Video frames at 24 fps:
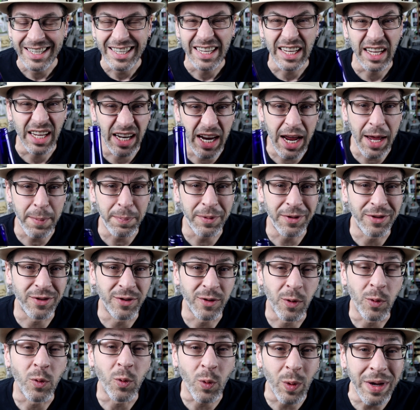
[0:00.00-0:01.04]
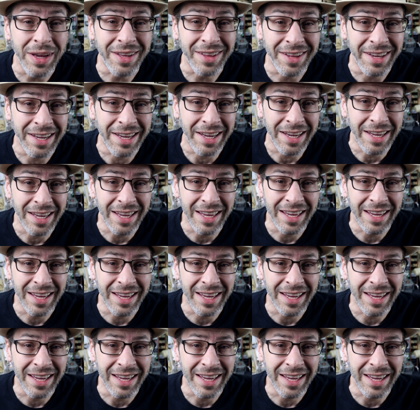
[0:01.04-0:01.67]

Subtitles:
it happens so quickly.